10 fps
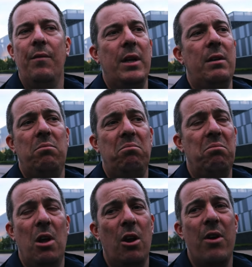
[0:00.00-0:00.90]
I've had
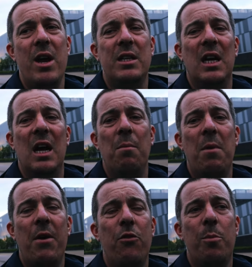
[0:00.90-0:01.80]
a great time,
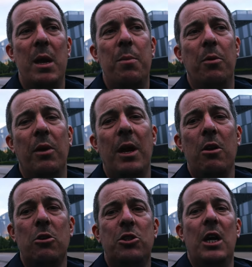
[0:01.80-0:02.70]
met a few people, had a
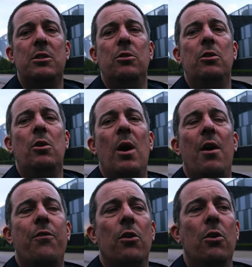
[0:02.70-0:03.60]
good chat to
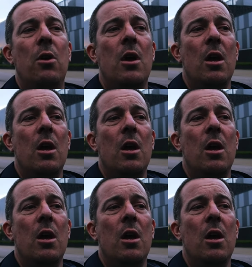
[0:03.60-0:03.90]
quite a few.